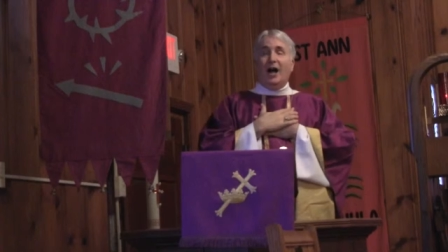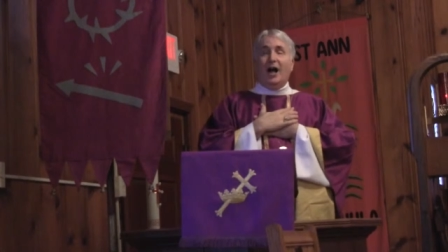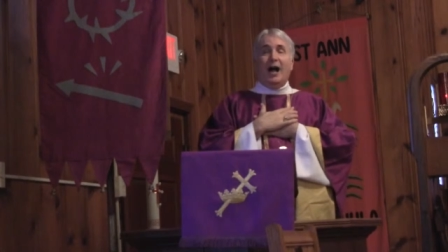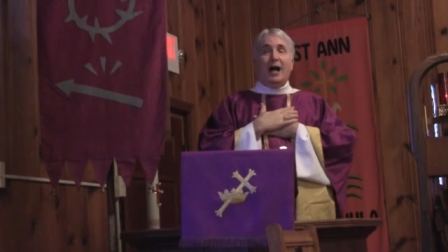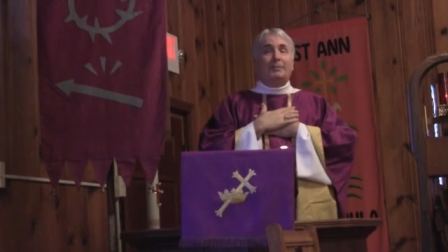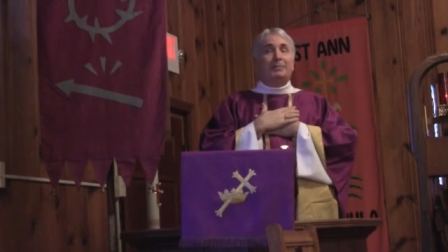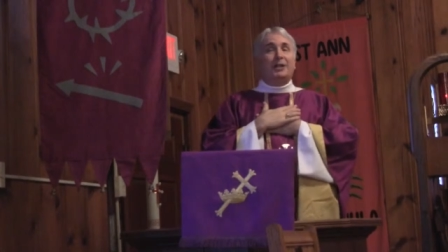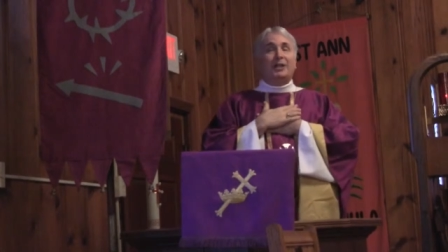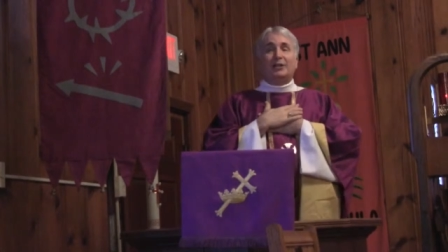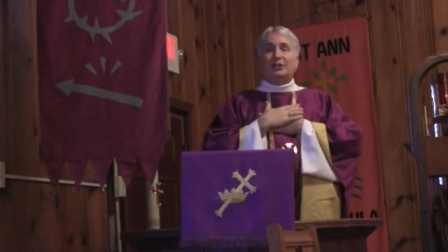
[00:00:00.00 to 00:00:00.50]

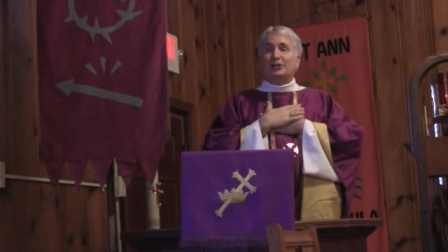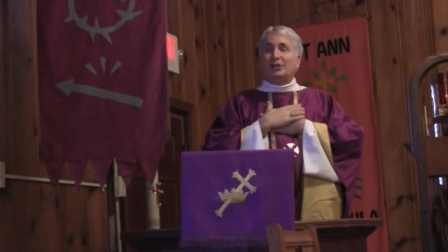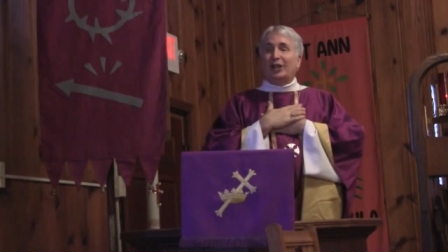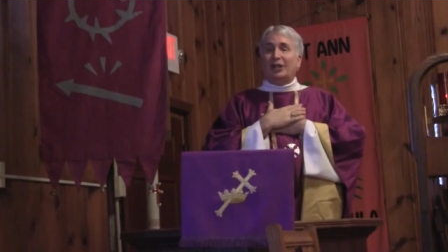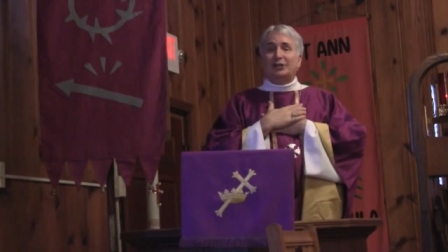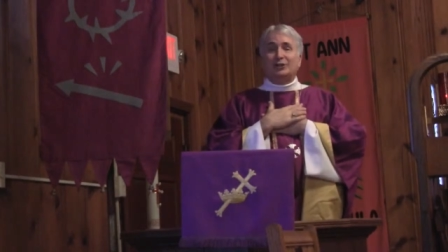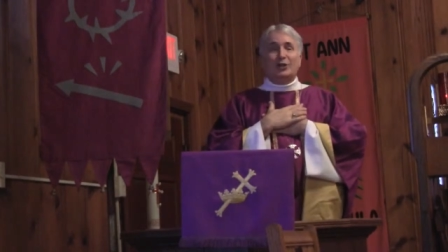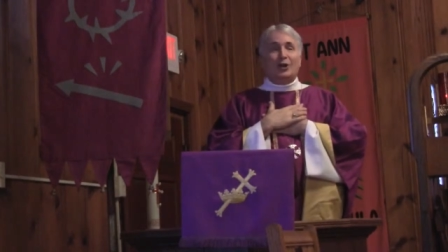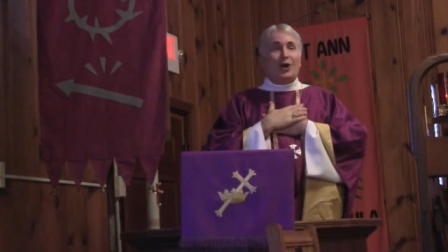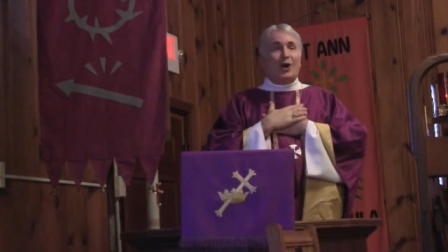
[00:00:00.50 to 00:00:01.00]
I'm going to
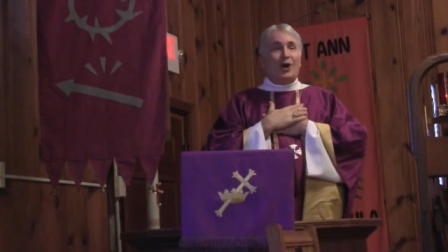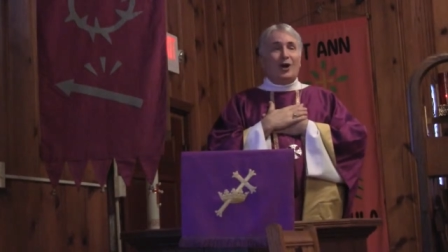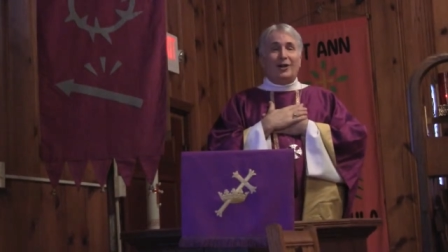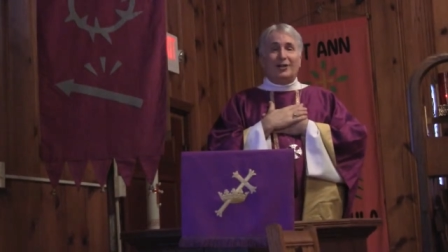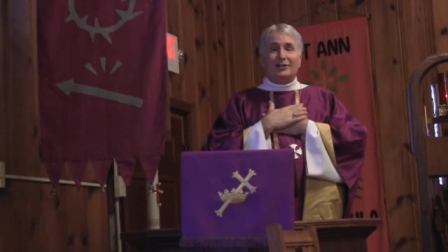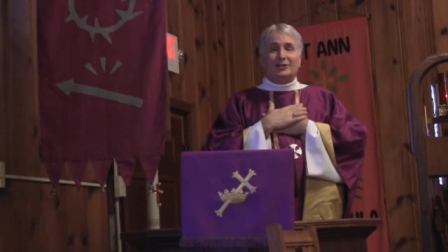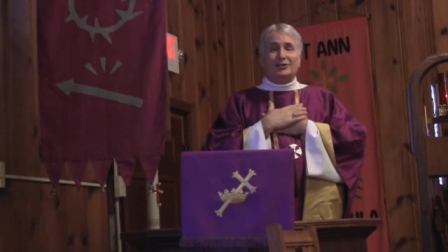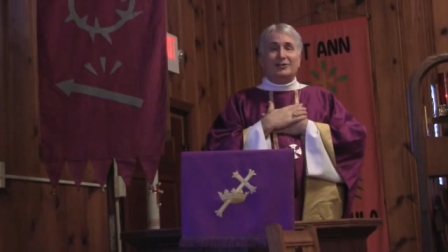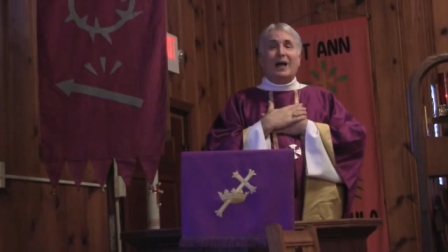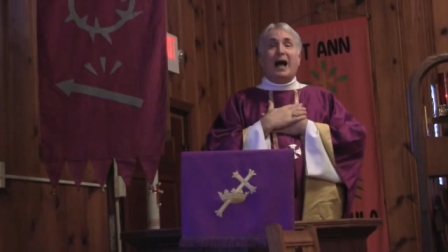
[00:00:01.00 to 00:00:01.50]
change their
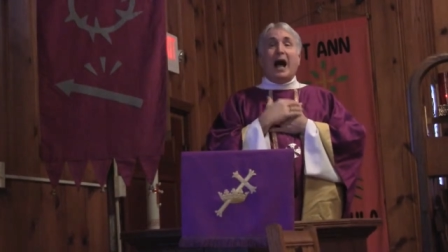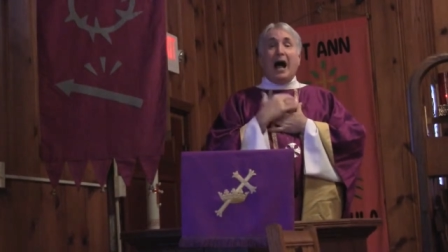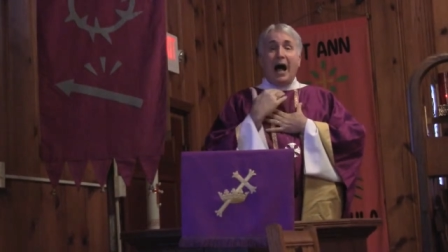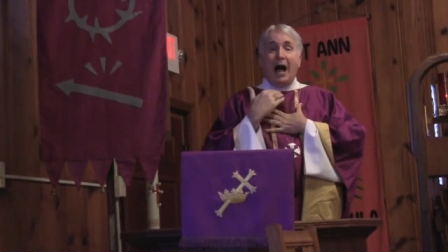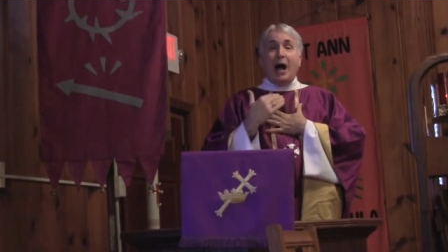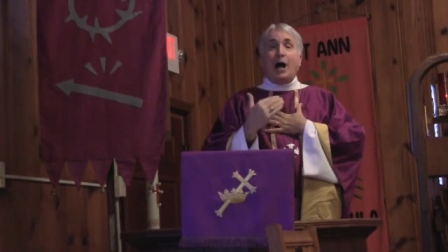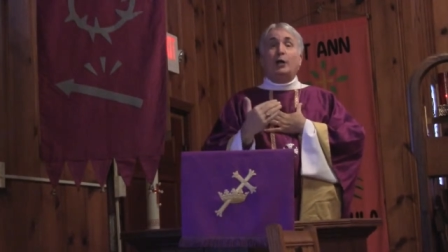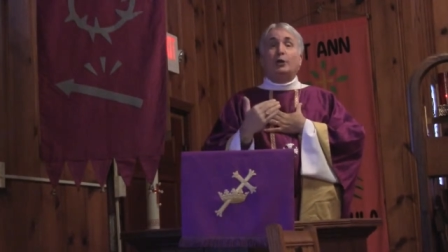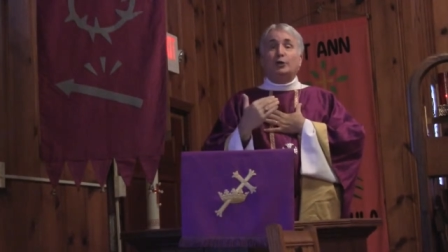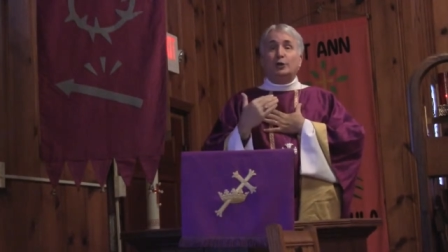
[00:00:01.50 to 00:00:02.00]
hearts.
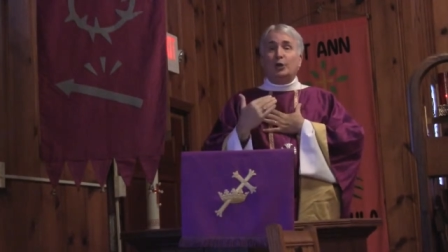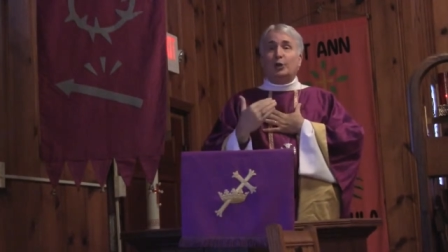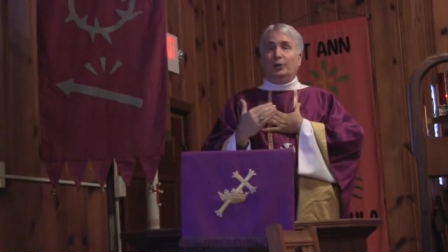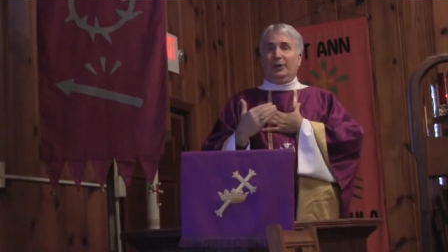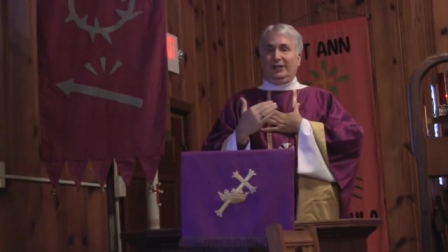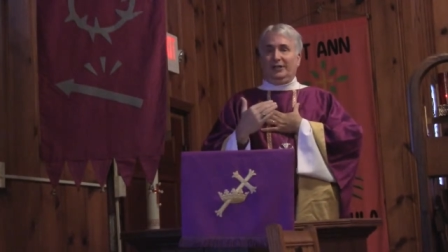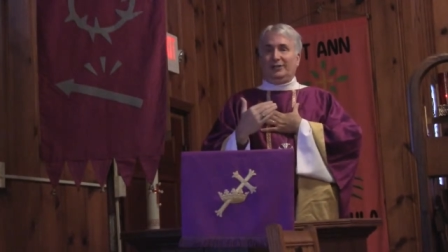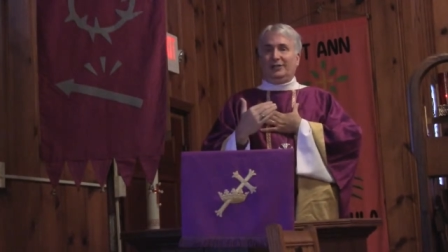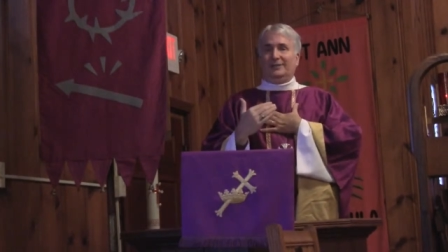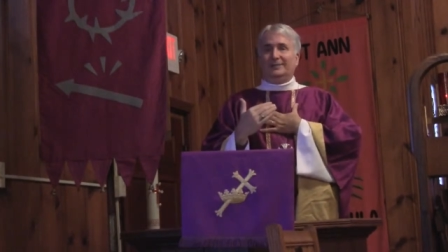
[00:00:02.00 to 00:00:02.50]
I'll
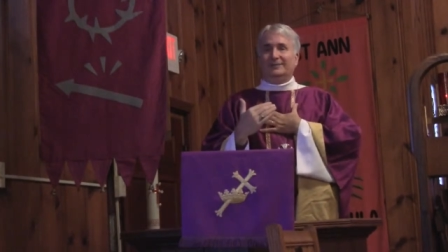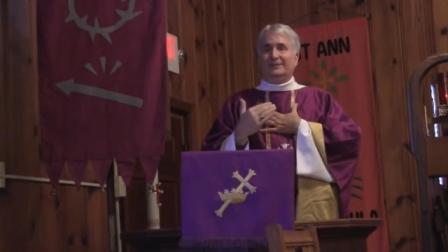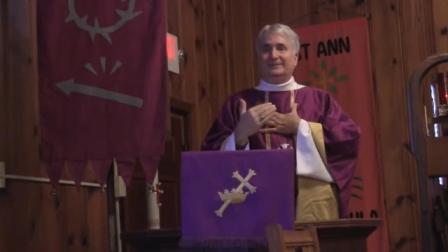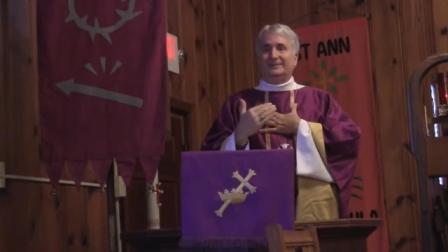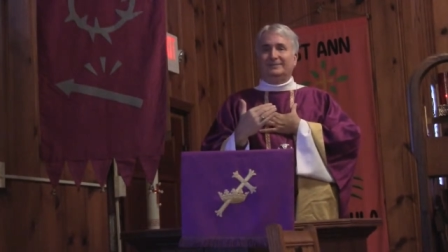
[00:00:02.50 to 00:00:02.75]
do it.